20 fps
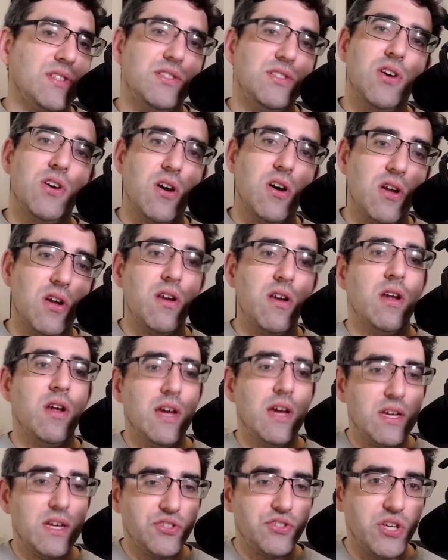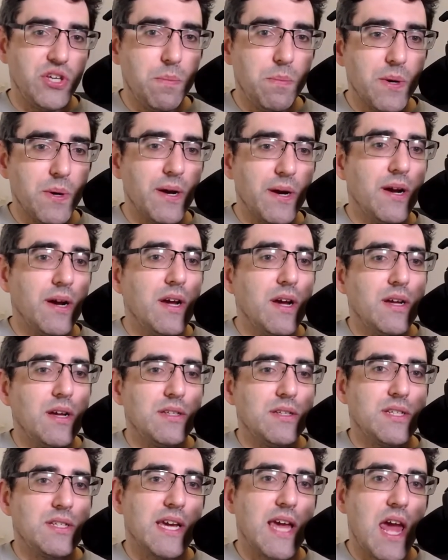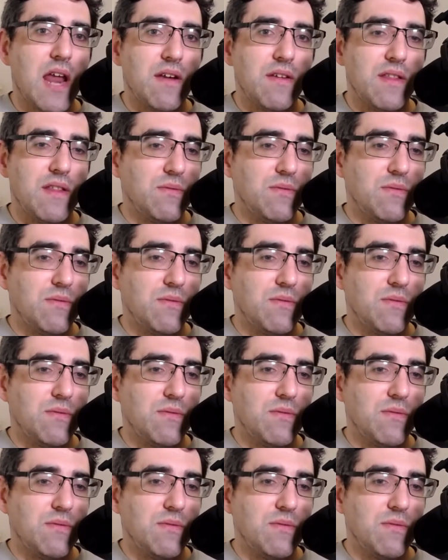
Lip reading: ton cheaper to get it.